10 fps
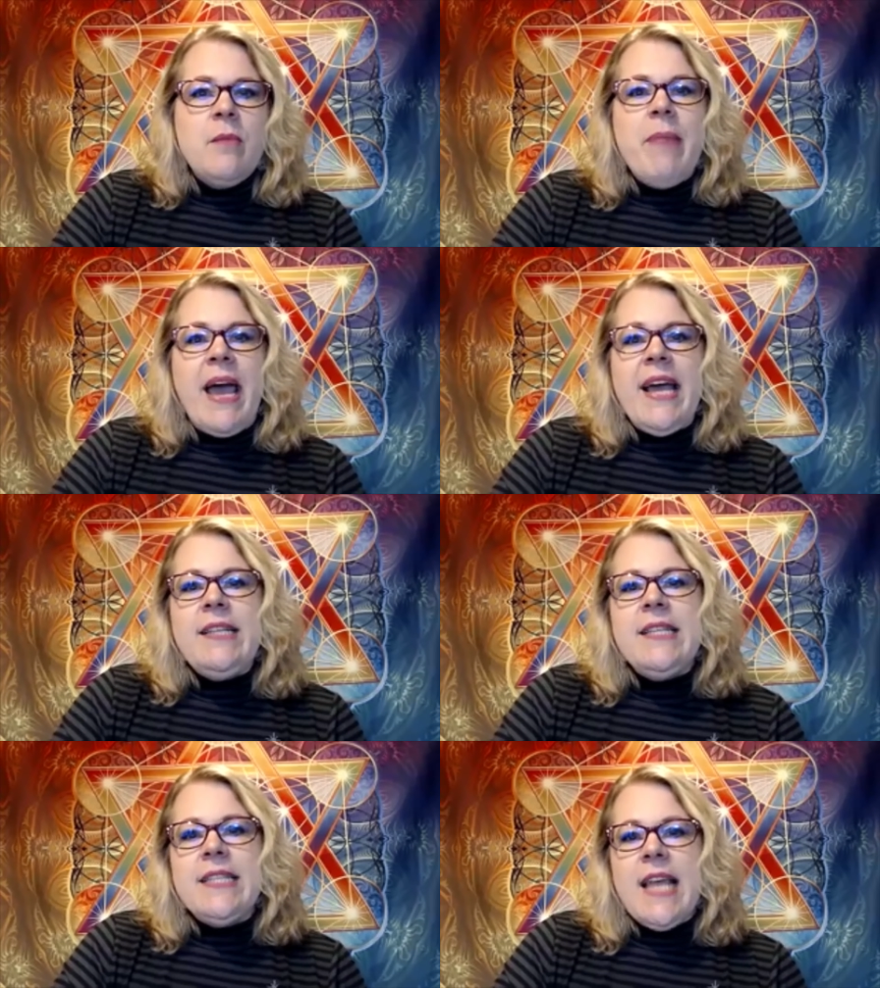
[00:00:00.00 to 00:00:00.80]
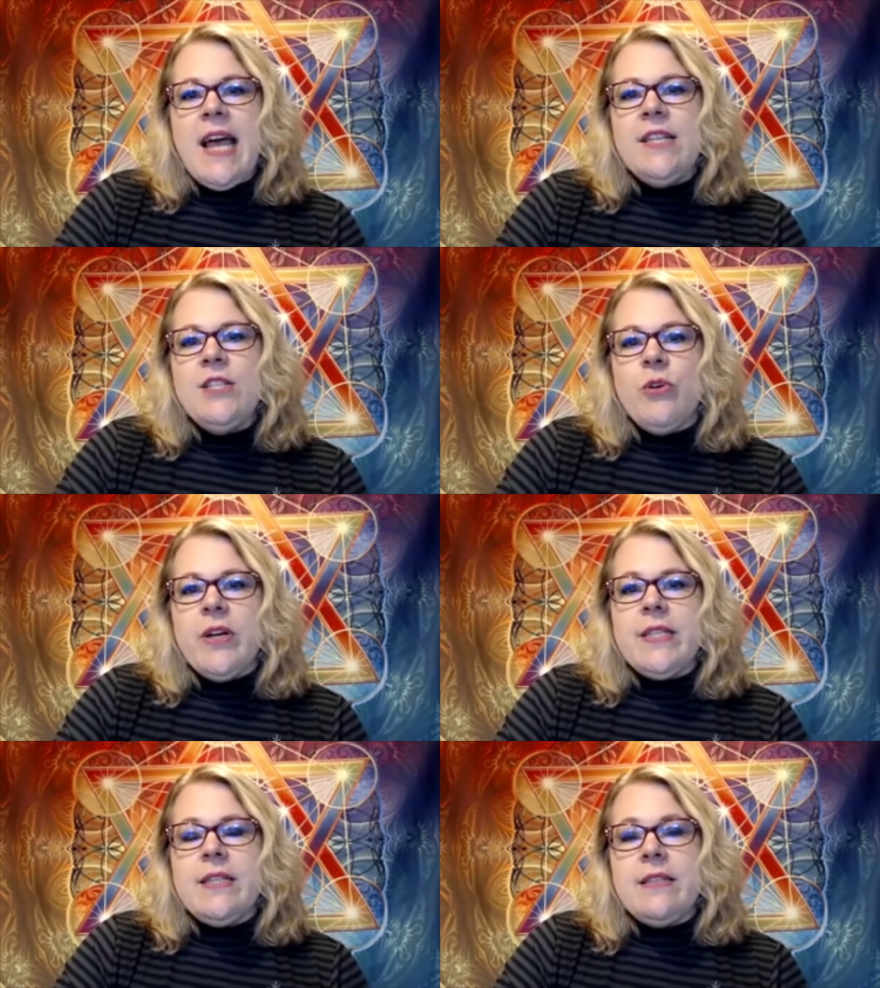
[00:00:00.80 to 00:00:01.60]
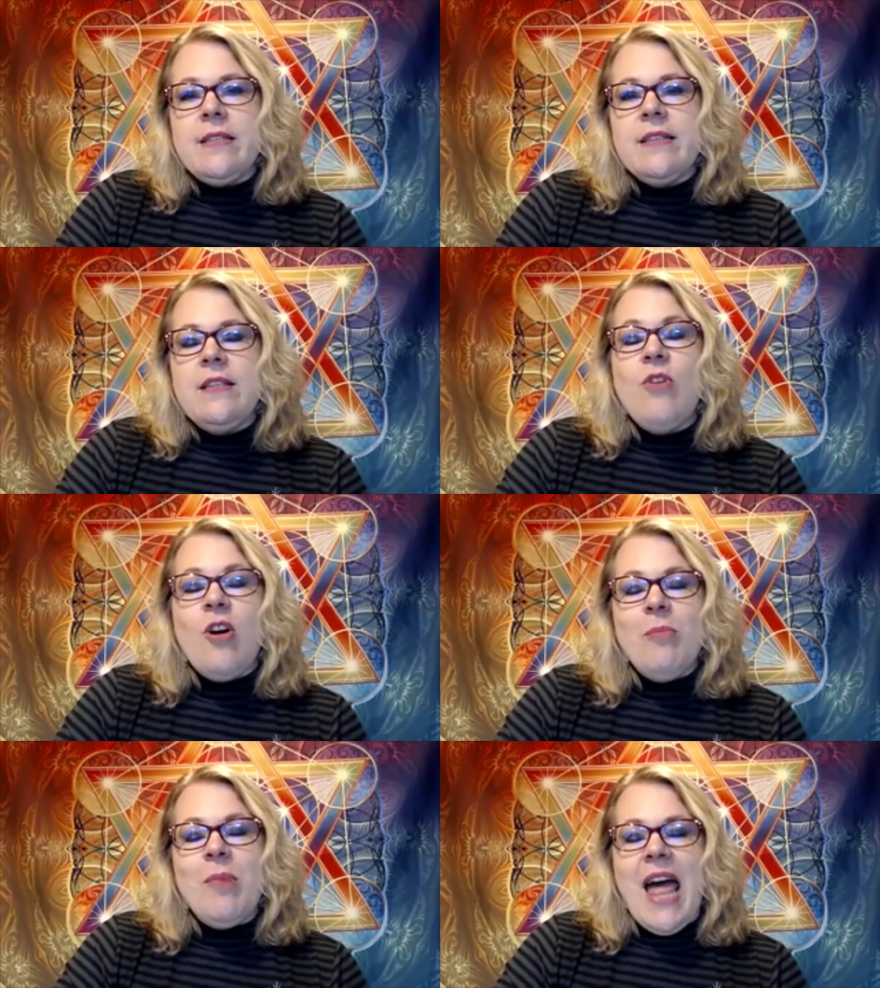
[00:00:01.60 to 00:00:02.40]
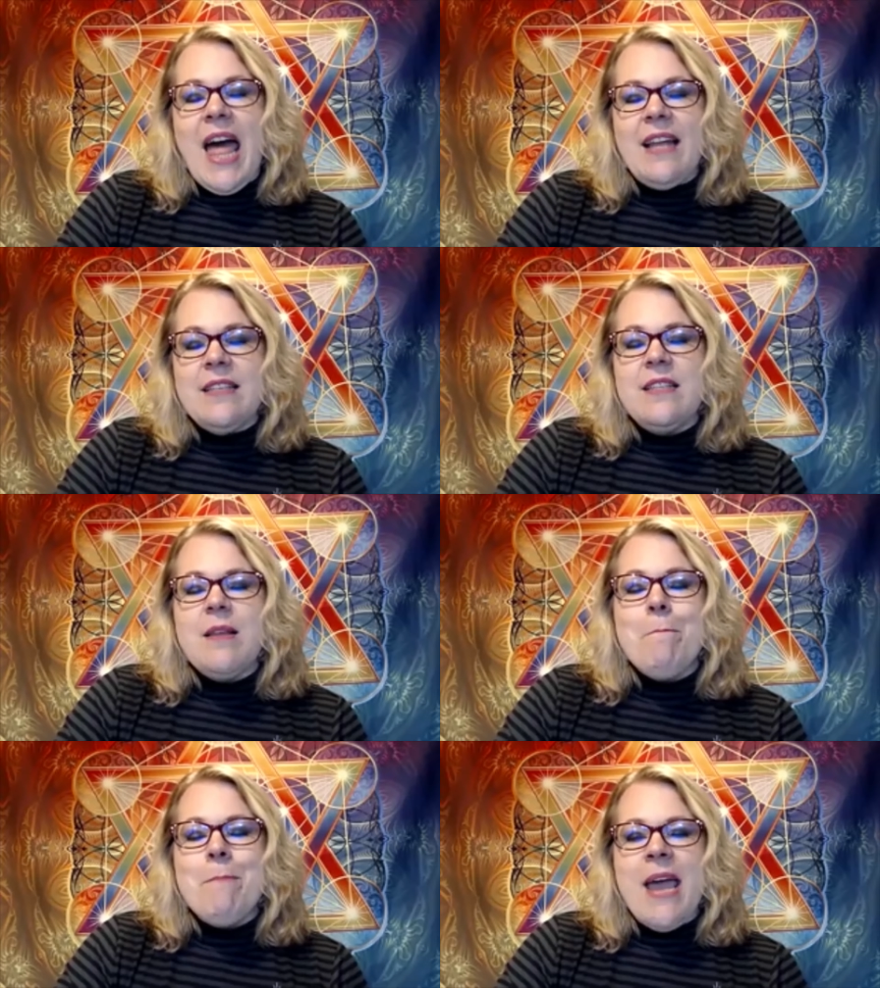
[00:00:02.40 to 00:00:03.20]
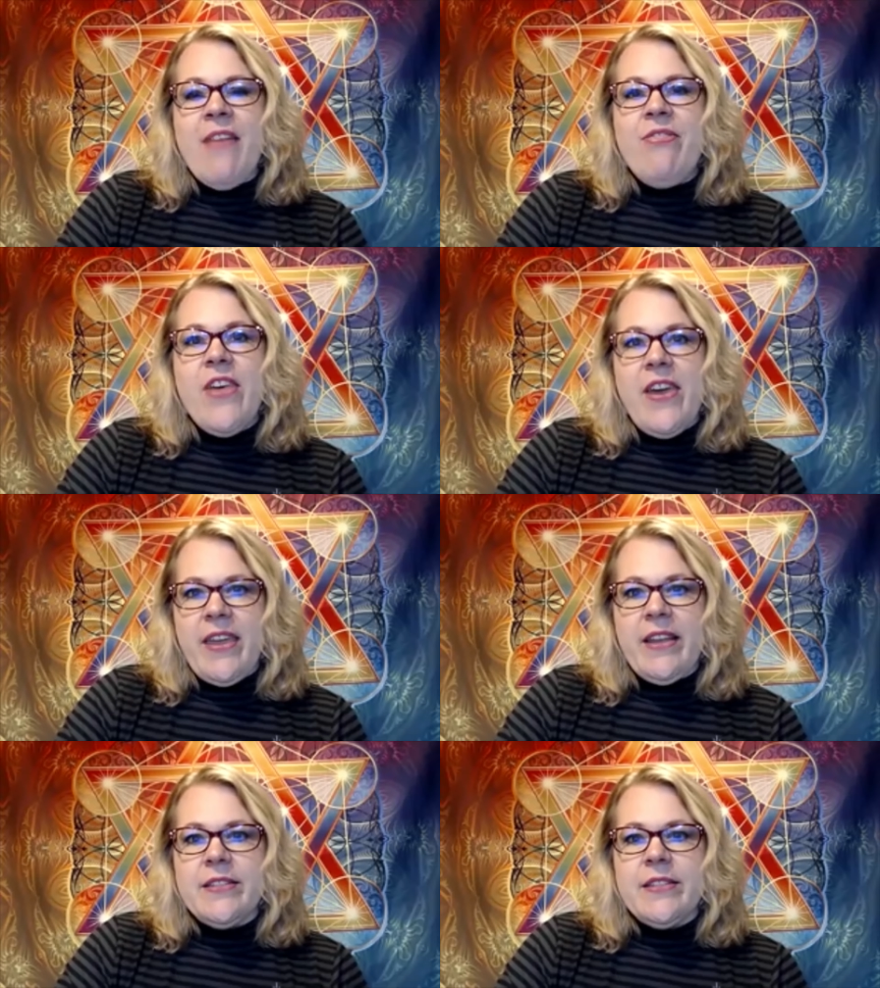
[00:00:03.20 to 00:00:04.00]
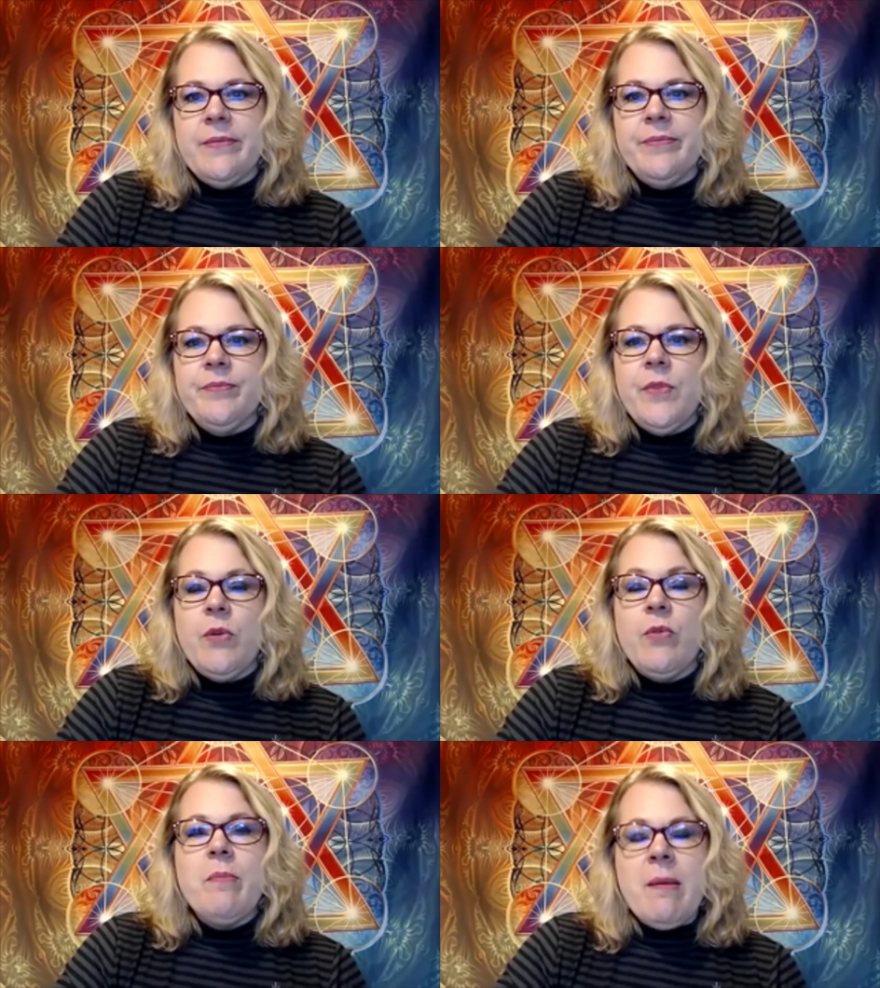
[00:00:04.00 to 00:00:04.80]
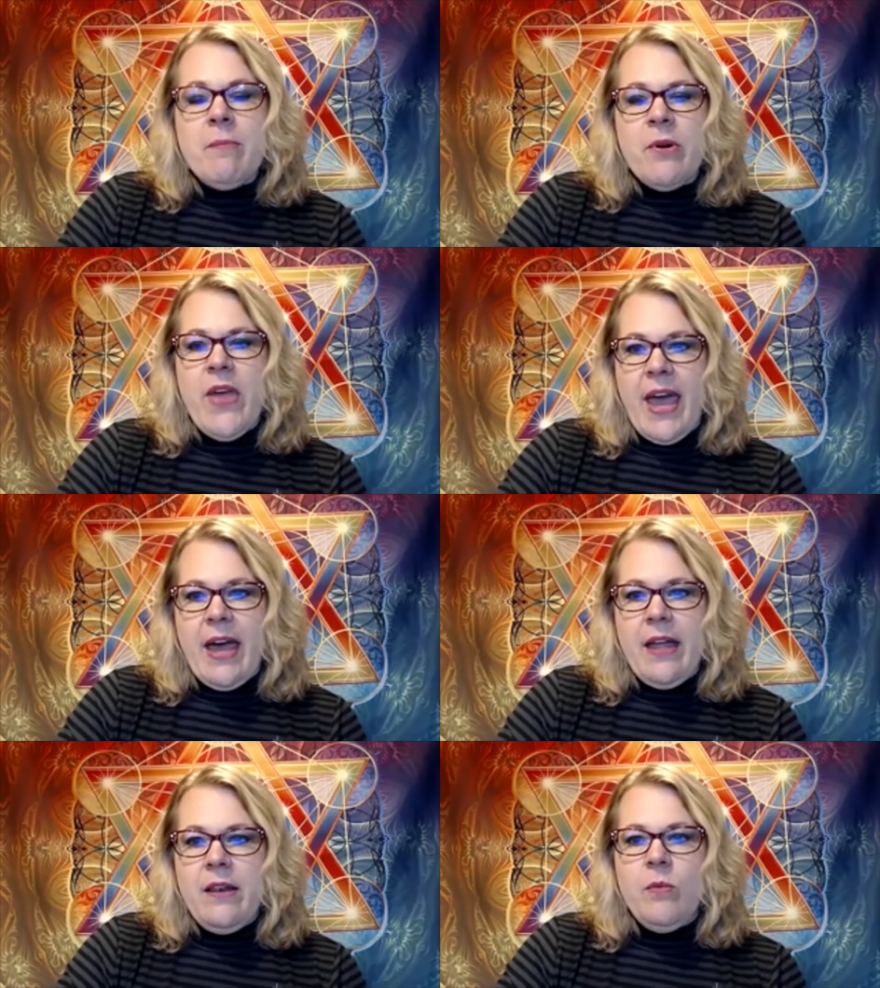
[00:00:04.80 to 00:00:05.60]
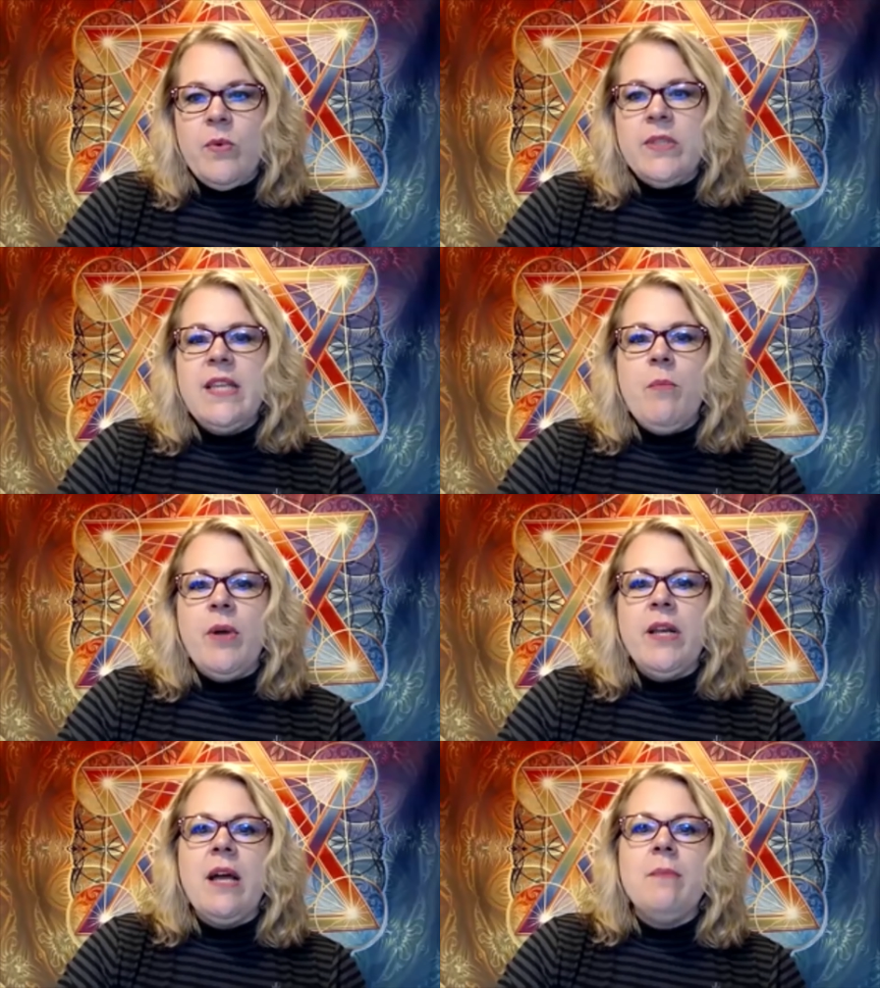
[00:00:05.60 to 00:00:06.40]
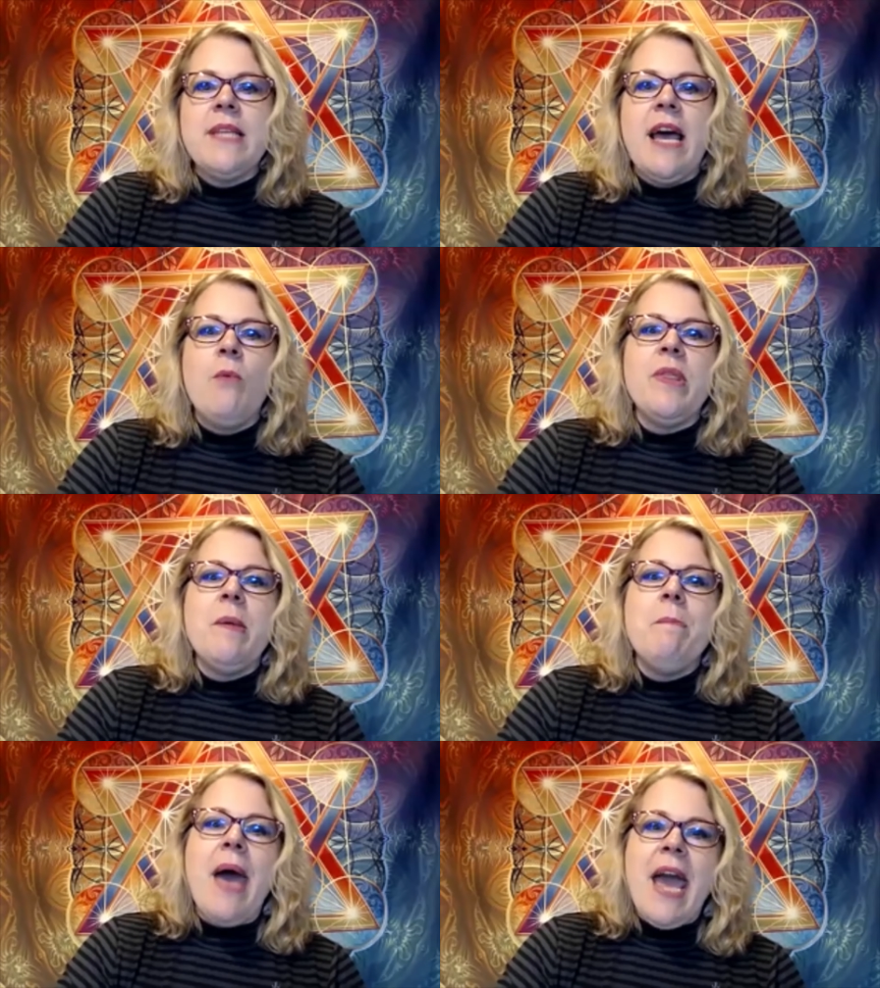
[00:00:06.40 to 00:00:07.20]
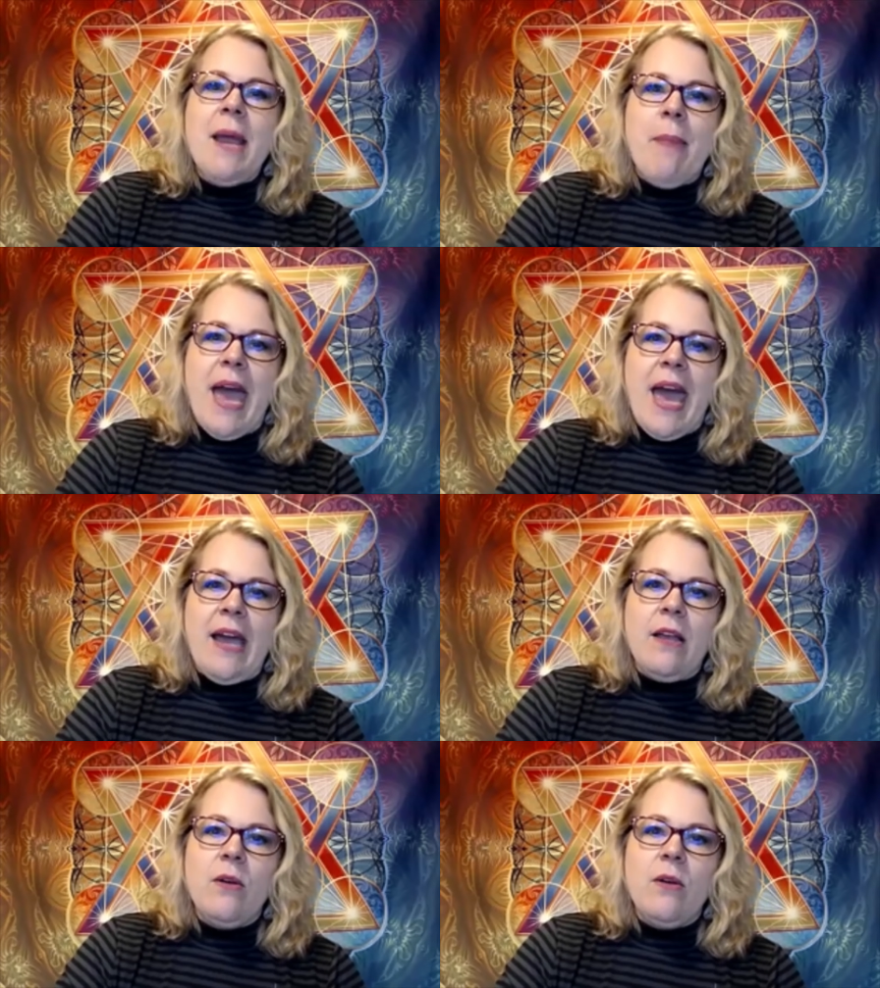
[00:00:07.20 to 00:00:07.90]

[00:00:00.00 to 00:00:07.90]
Bad design choices normalize bad things. Remember that when someone comes out with a backpack